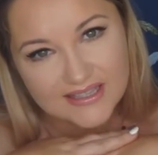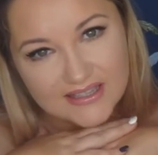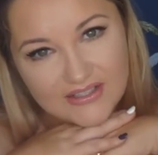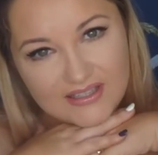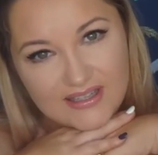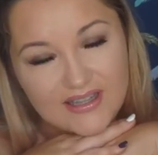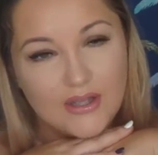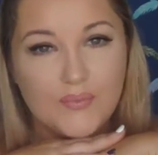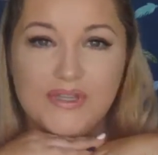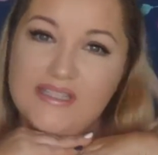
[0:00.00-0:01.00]
look,
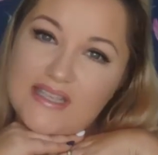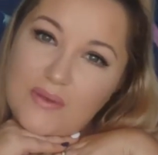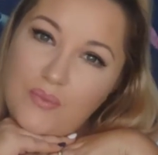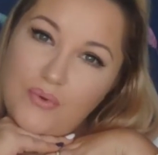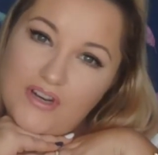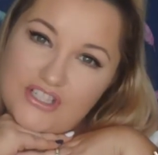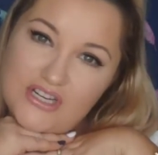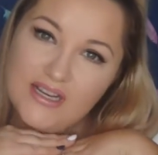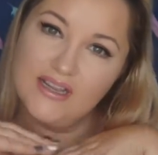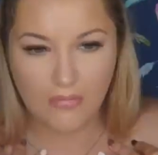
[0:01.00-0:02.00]
please keep
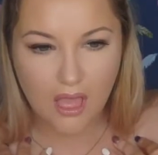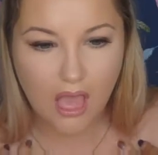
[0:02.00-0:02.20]
watching.